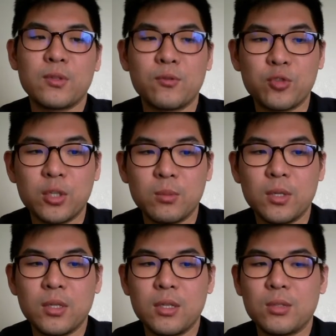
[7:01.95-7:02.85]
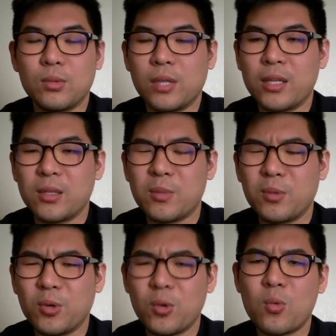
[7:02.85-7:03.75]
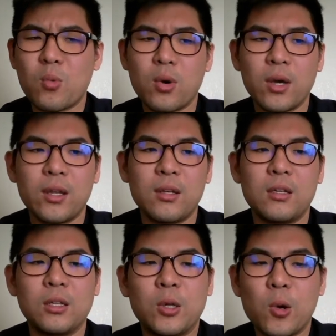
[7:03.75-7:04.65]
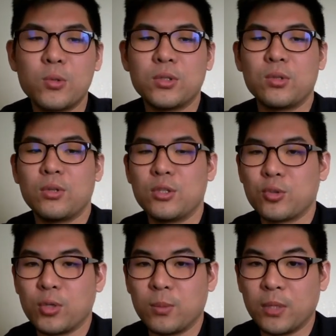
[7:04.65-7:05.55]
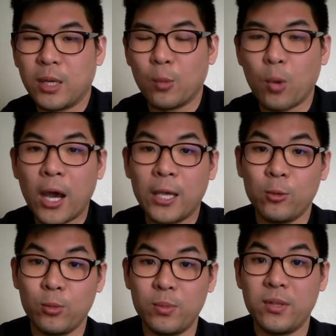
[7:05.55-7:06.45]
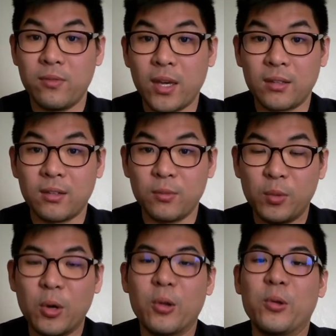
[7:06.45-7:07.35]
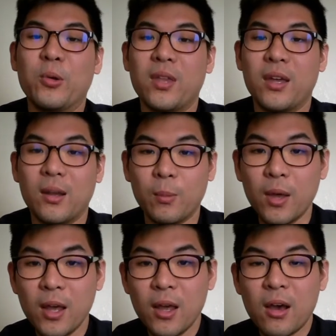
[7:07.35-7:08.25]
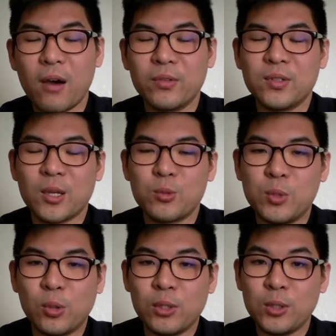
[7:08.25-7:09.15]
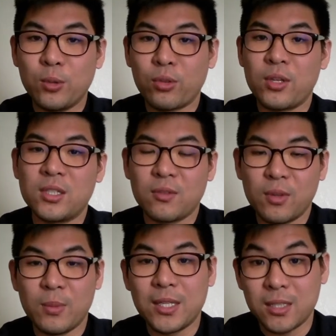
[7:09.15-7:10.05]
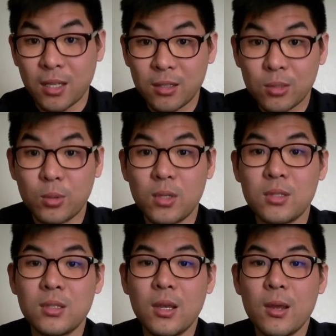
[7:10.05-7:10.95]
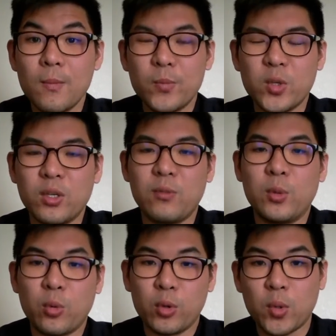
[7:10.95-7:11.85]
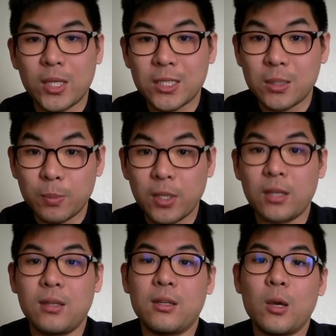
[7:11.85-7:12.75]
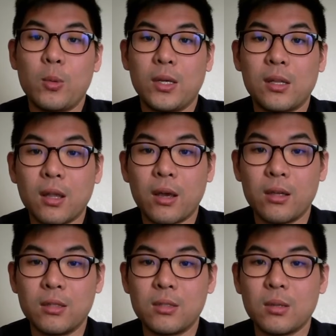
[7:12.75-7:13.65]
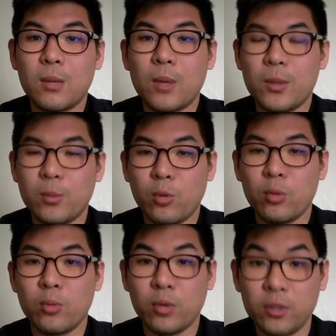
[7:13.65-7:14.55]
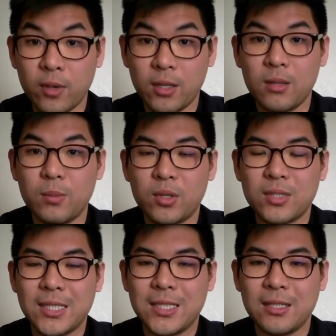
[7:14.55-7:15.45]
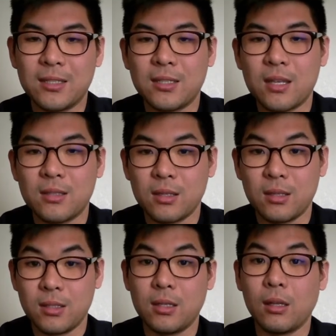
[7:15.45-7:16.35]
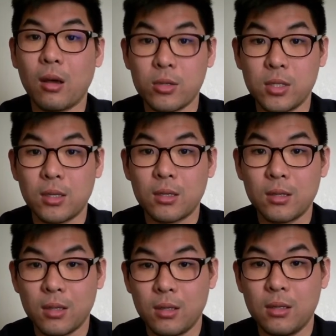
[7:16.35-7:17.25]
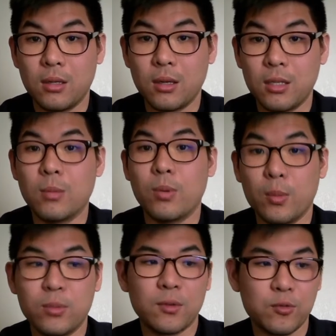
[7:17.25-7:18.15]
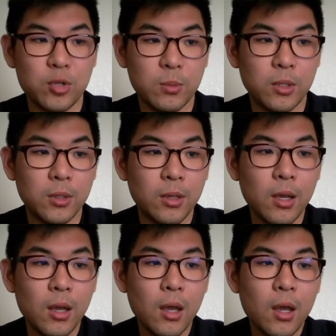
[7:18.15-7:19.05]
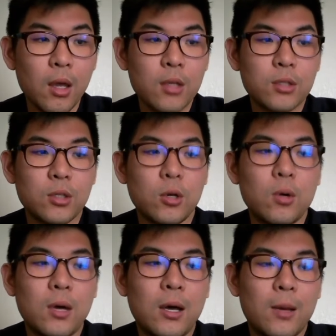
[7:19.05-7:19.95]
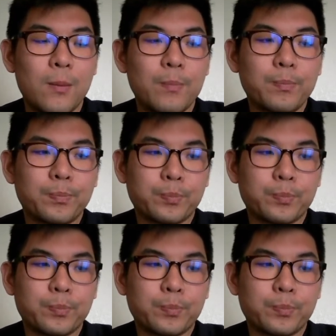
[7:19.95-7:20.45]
of treatment is to let them know what goes into this treatment and why it would be effective. We all know that um, oftentimes we only do things if it makes sense to us. So if we were to explain that way, clients might be more motivated because they see the sense and they see the logic in the, in the purpose of treatment. So um,